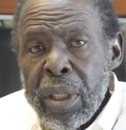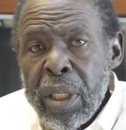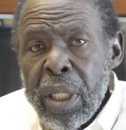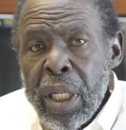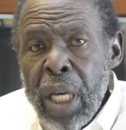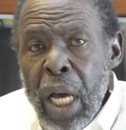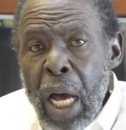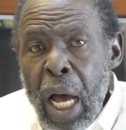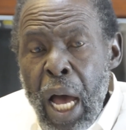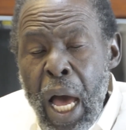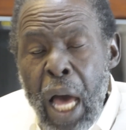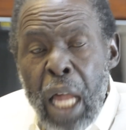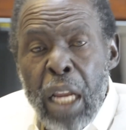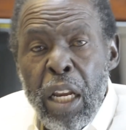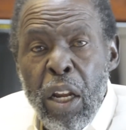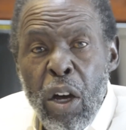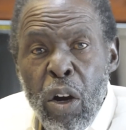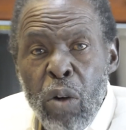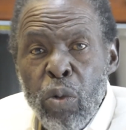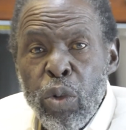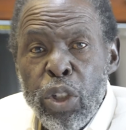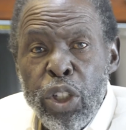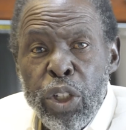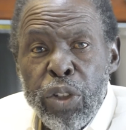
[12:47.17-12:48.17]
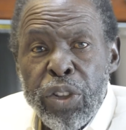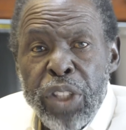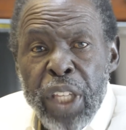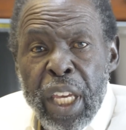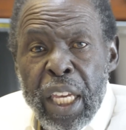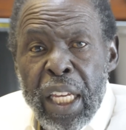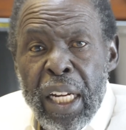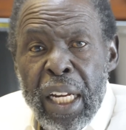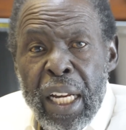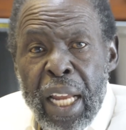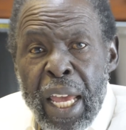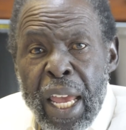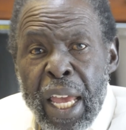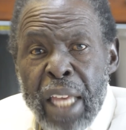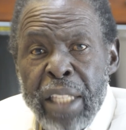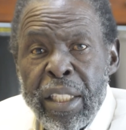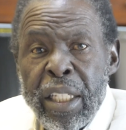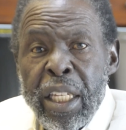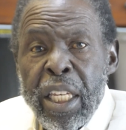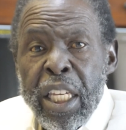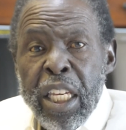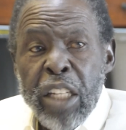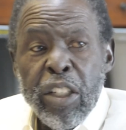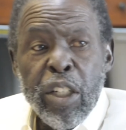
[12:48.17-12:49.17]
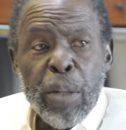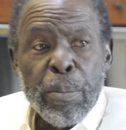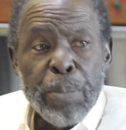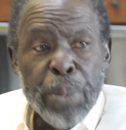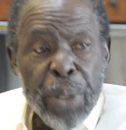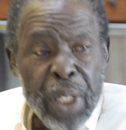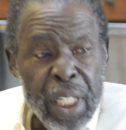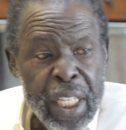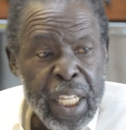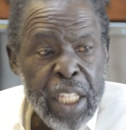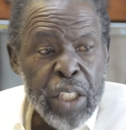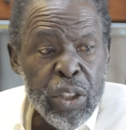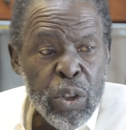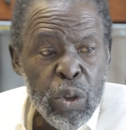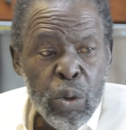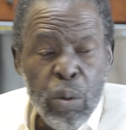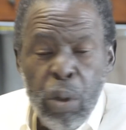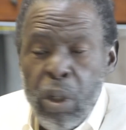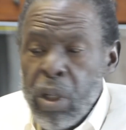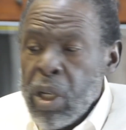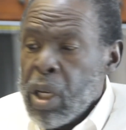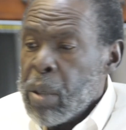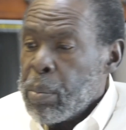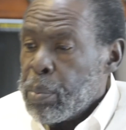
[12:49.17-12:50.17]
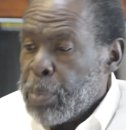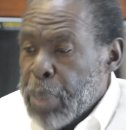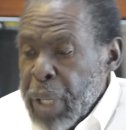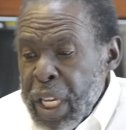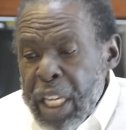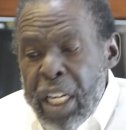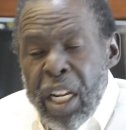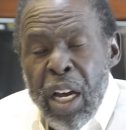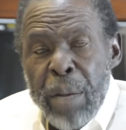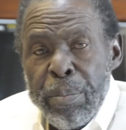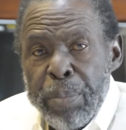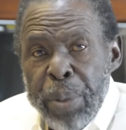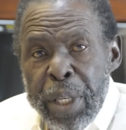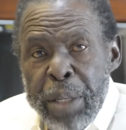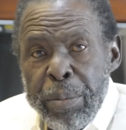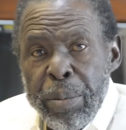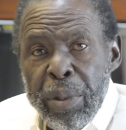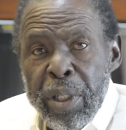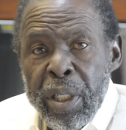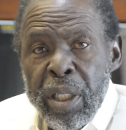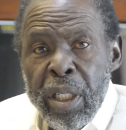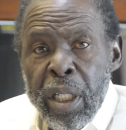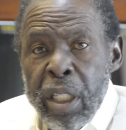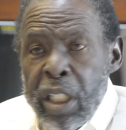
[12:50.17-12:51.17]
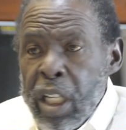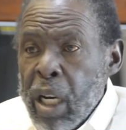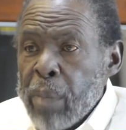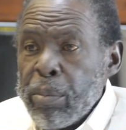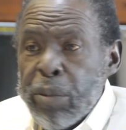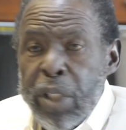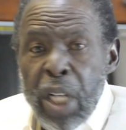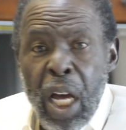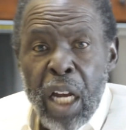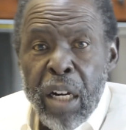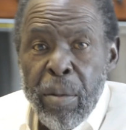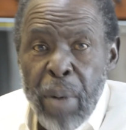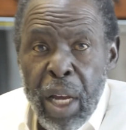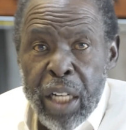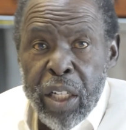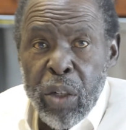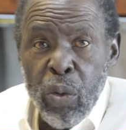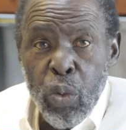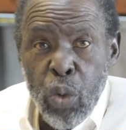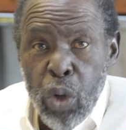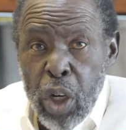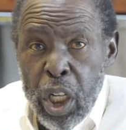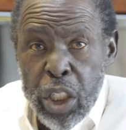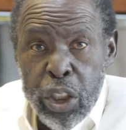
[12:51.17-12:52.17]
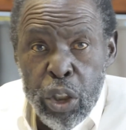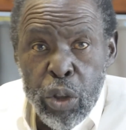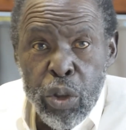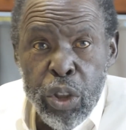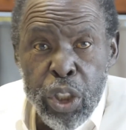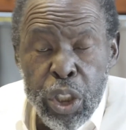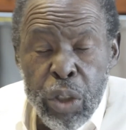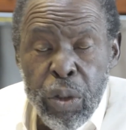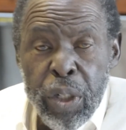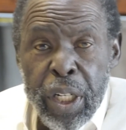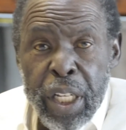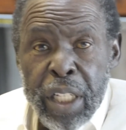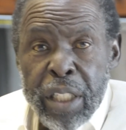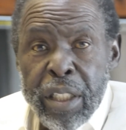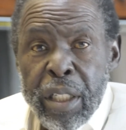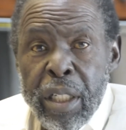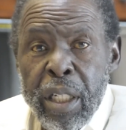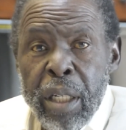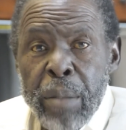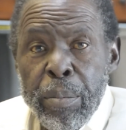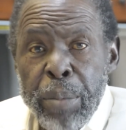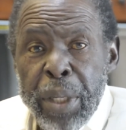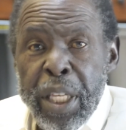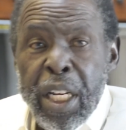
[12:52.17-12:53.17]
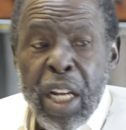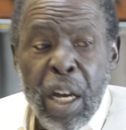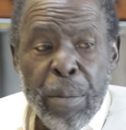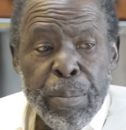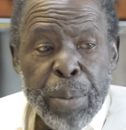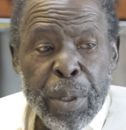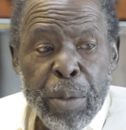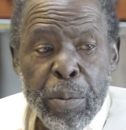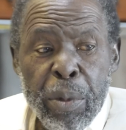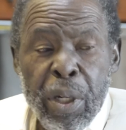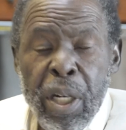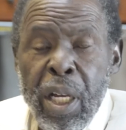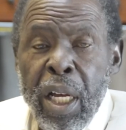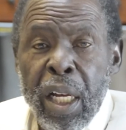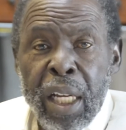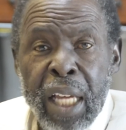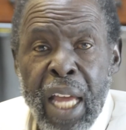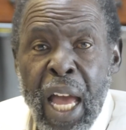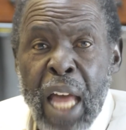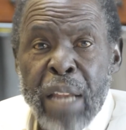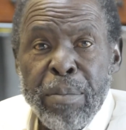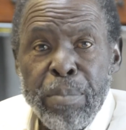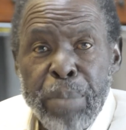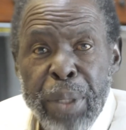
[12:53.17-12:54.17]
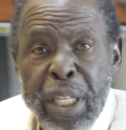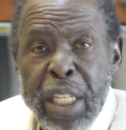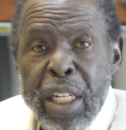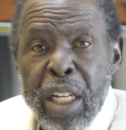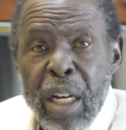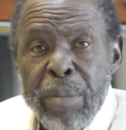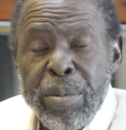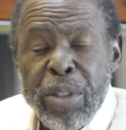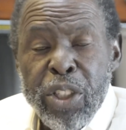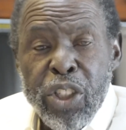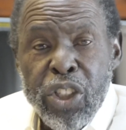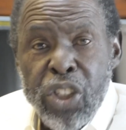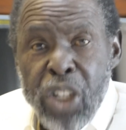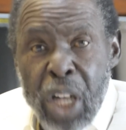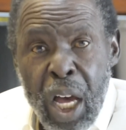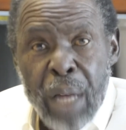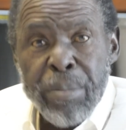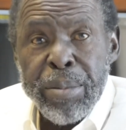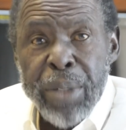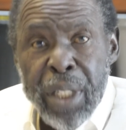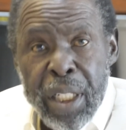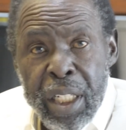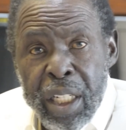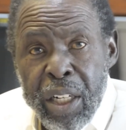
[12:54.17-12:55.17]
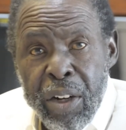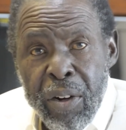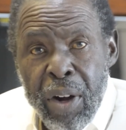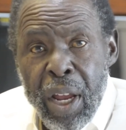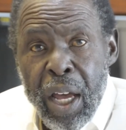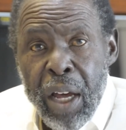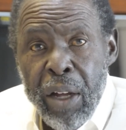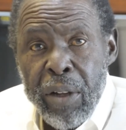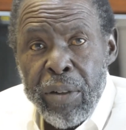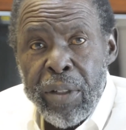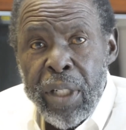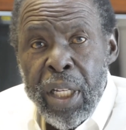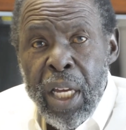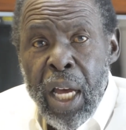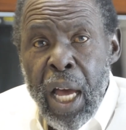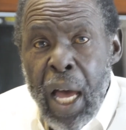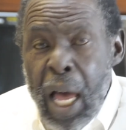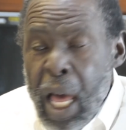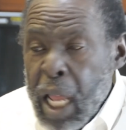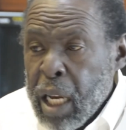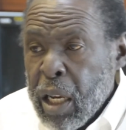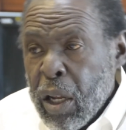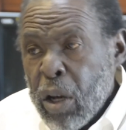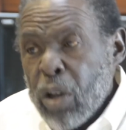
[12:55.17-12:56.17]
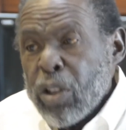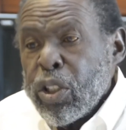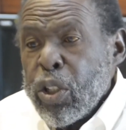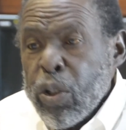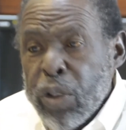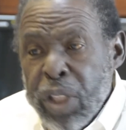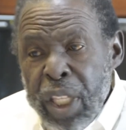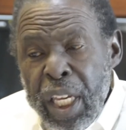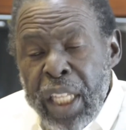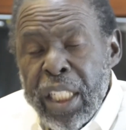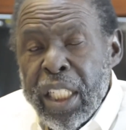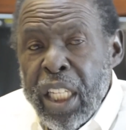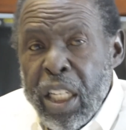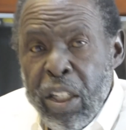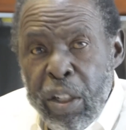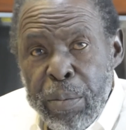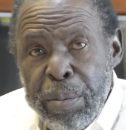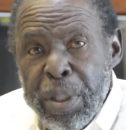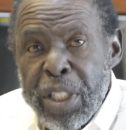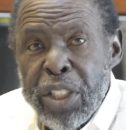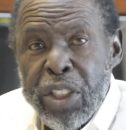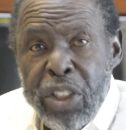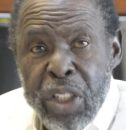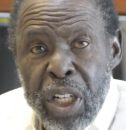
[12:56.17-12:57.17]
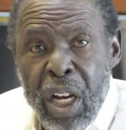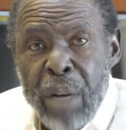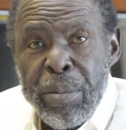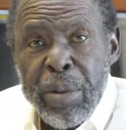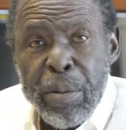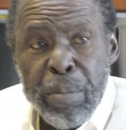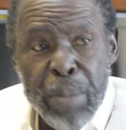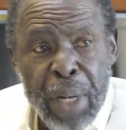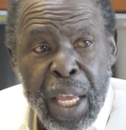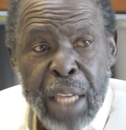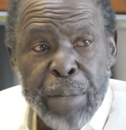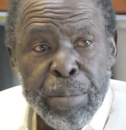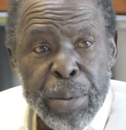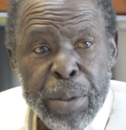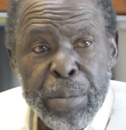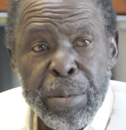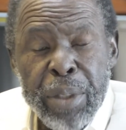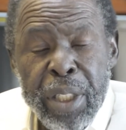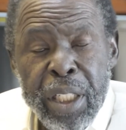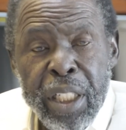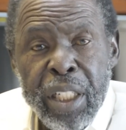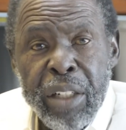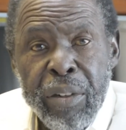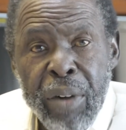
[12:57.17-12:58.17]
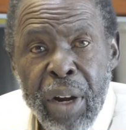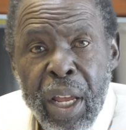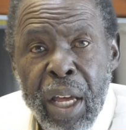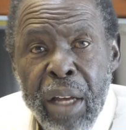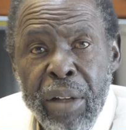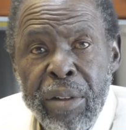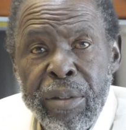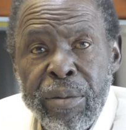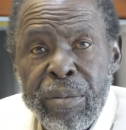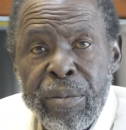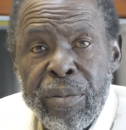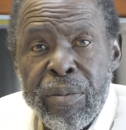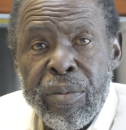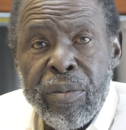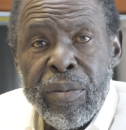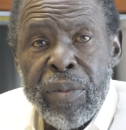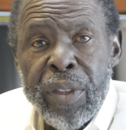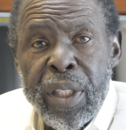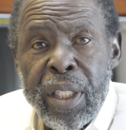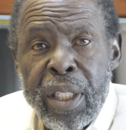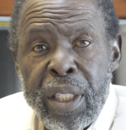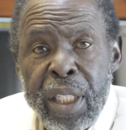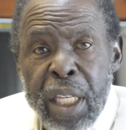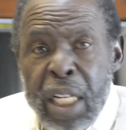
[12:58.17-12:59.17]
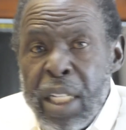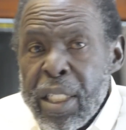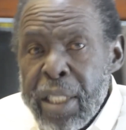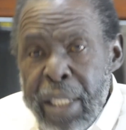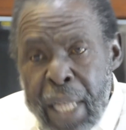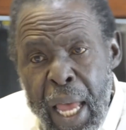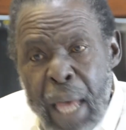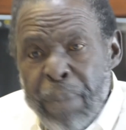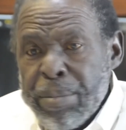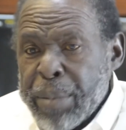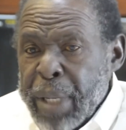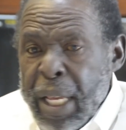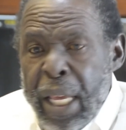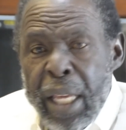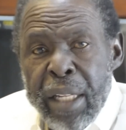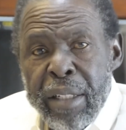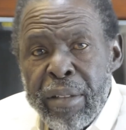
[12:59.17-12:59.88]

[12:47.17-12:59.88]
How long will you think it'll last if the police who beat up people, now I'm talking about the ones who do this, beat up people, got beat up and stomped in the ground. How long you think they would have been stomping black people in the ground? They'd have stopped that.